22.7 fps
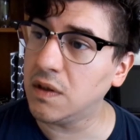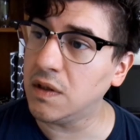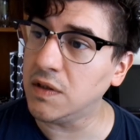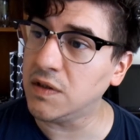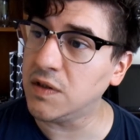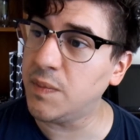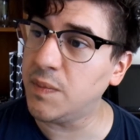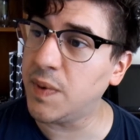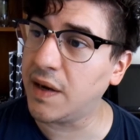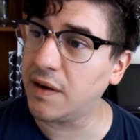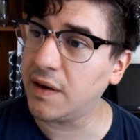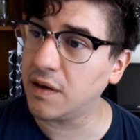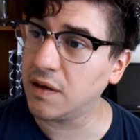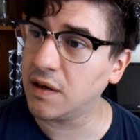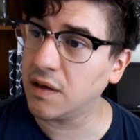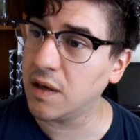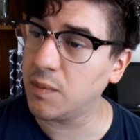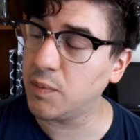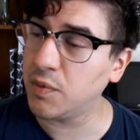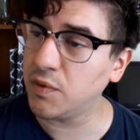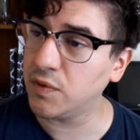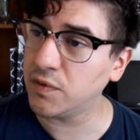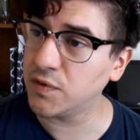It's about a
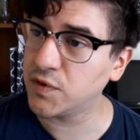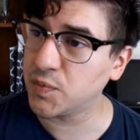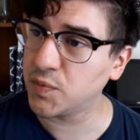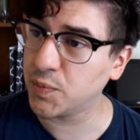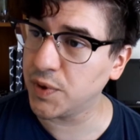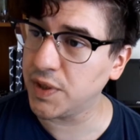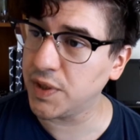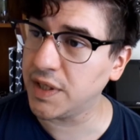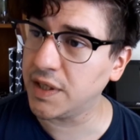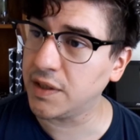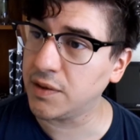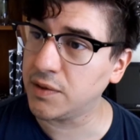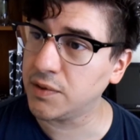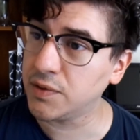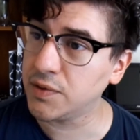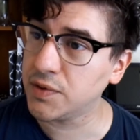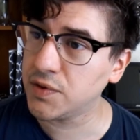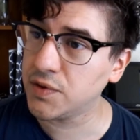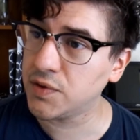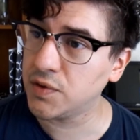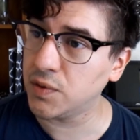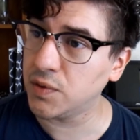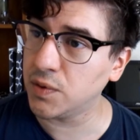couple of spree
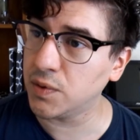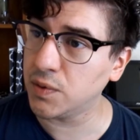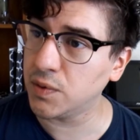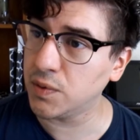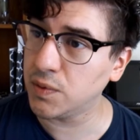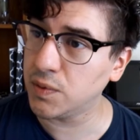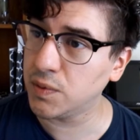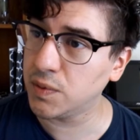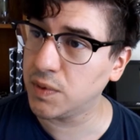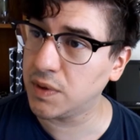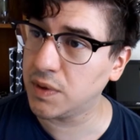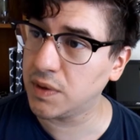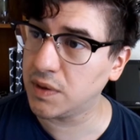killers who